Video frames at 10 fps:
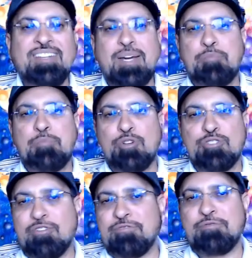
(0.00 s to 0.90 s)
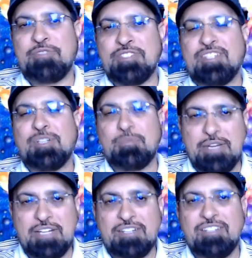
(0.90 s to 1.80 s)
approach of physical,
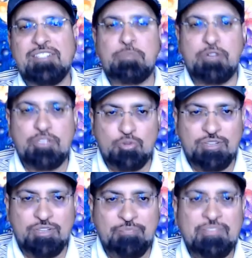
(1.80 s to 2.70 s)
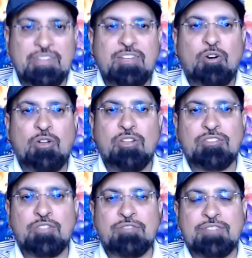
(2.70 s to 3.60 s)
mental, spiritual, all
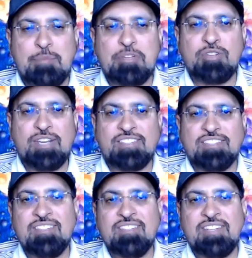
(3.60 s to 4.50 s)
sort of coming together.